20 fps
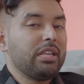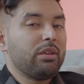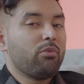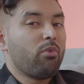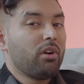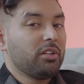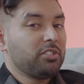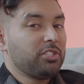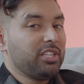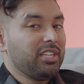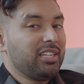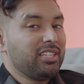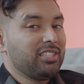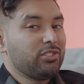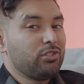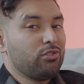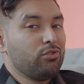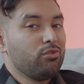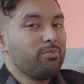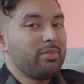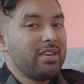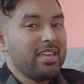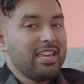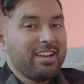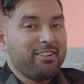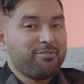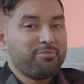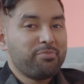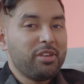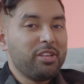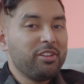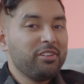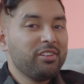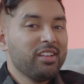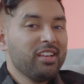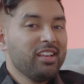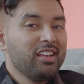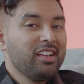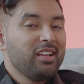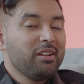watching us, you may have been
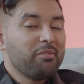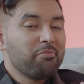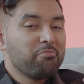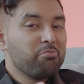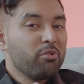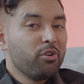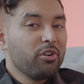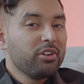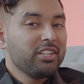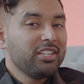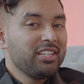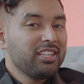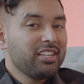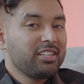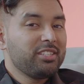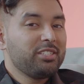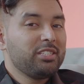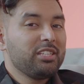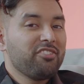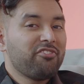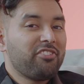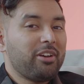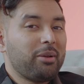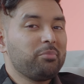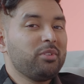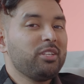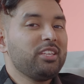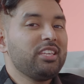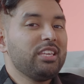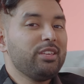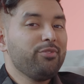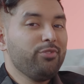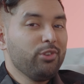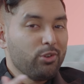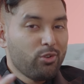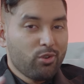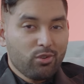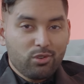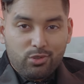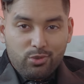born in a Christian family,
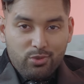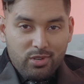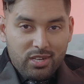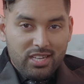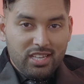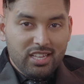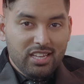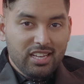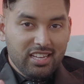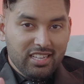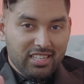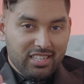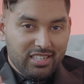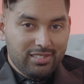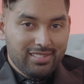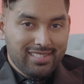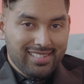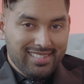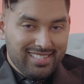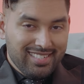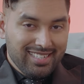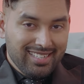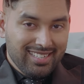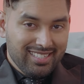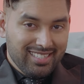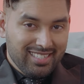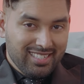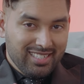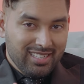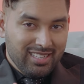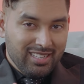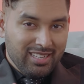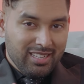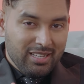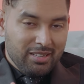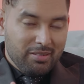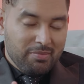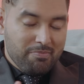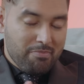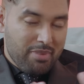even go to a Christian church,
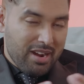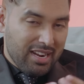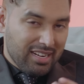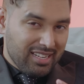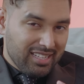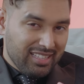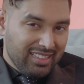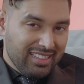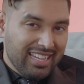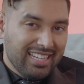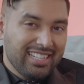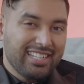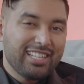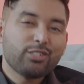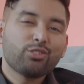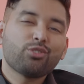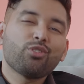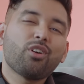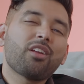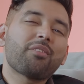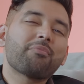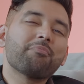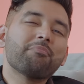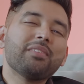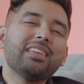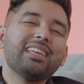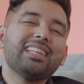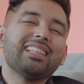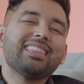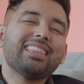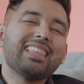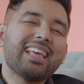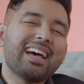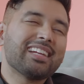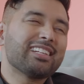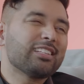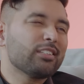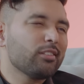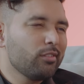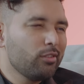but that does not mean
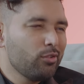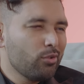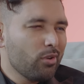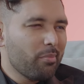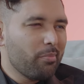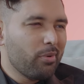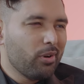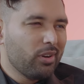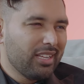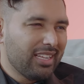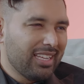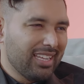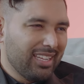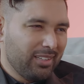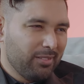that you are born again.